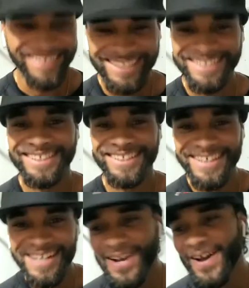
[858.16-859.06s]
Yes, sir.
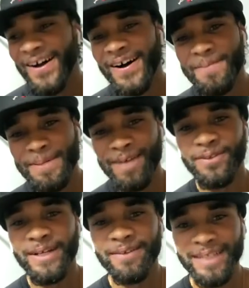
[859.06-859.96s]
those I are
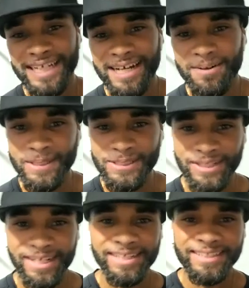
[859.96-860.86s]
definitely have to get that one a try.
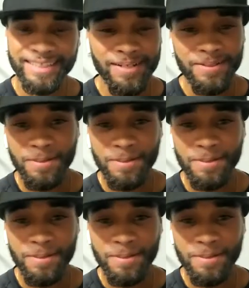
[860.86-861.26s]
Those are